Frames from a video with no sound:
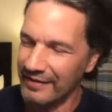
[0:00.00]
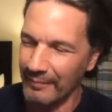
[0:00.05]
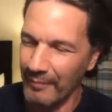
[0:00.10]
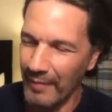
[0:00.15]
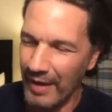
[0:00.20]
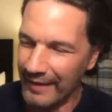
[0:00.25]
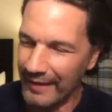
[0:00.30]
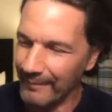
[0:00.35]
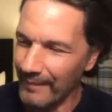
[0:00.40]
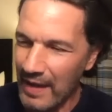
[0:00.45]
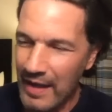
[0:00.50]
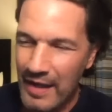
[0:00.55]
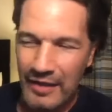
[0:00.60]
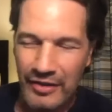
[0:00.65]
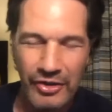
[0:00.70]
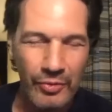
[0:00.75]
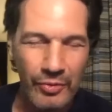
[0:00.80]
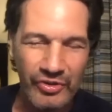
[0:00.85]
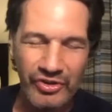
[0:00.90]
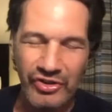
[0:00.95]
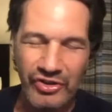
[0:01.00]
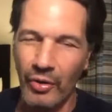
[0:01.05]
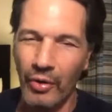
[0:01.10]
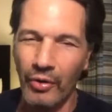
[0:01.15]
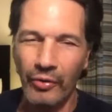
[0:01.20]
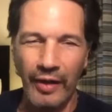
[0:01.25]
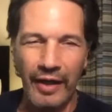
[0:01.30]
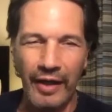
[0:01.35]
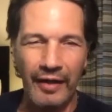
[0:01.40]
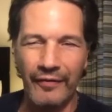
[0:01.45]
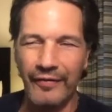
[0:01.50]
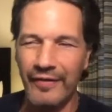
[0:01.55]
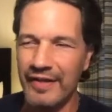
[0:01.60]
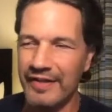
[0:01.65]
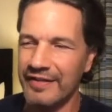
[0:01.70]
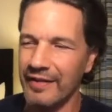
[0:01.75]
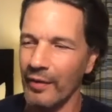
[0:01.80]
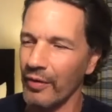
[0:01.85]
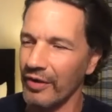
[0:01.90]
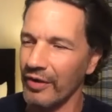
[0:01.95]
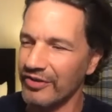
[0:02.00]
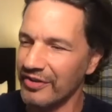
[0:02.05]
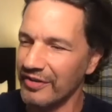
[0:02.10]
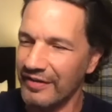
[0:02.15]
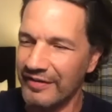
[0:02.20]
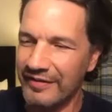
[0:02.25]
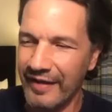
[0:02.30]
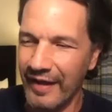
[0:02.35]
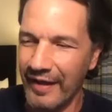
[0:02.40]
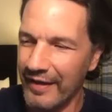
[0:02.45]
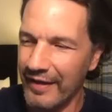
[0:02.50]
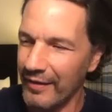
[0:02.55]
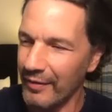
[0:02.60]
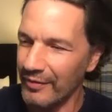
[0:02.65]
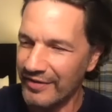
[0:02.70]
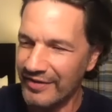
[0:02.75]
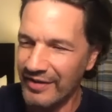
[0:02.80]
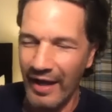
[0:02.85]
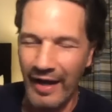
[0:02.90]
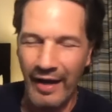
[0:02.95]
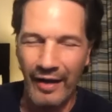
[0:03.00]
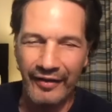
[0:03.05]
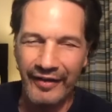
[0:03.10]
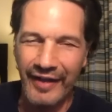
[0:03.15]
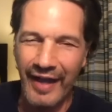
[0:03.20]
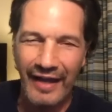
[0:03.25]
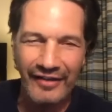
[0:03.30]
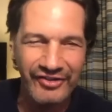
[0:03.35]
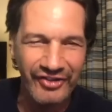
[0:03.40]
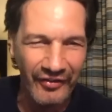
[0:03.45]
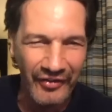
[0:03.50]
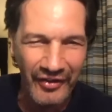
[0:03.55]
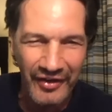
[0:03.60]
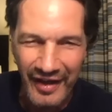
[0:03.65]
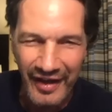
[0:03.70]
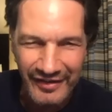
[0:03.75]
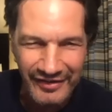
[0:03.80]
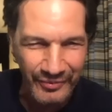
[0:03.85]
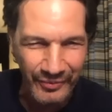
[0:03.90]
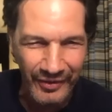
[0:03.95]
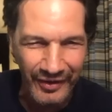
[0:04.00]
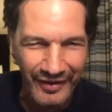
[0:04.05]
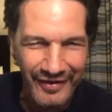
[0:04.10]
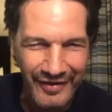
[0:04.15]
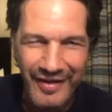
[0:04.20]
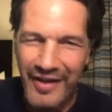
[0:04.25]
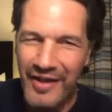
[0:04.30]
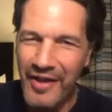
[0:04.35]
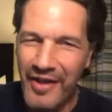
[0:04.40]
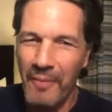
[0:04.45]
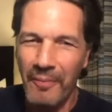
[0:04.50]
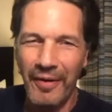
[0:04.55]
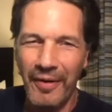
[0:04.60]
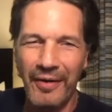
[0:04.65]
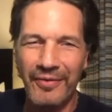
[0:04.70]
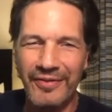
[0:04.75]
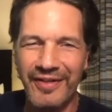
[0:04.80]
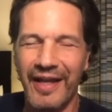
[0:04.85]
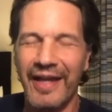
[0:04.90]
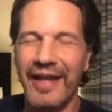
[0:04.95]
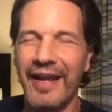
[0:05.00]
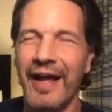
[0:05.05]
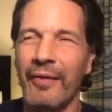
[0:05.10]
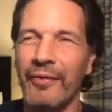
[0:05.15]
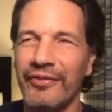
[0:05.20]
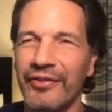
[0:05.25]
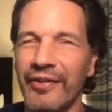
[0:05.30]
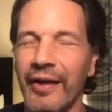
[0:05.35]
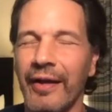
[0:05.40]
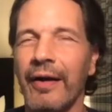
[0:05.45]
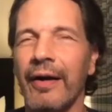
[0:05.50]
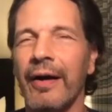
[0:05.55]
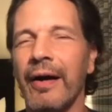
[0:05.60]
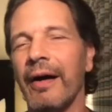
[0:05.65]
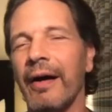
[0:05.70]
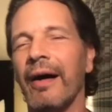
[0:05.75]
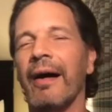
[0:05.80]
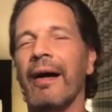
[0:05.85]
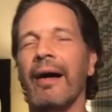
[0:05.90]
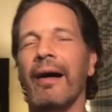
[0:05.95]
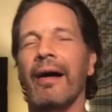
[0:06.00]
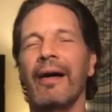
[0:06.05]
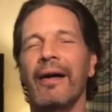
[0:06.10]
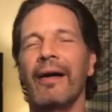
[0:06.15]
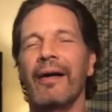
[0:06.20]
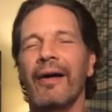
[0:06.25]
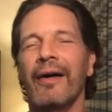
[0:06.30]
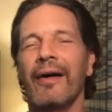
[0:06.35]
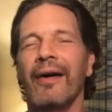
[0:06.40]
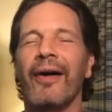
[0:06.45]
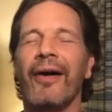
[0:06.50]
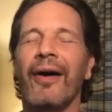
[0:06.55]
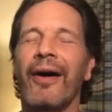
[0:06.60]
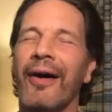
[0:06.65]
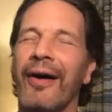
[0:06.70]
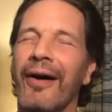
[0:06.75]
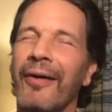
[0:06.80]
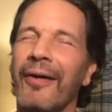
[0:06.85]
Mike, you were so great on this. I want you to tell you I'll catch you on the next one. But I was like, oh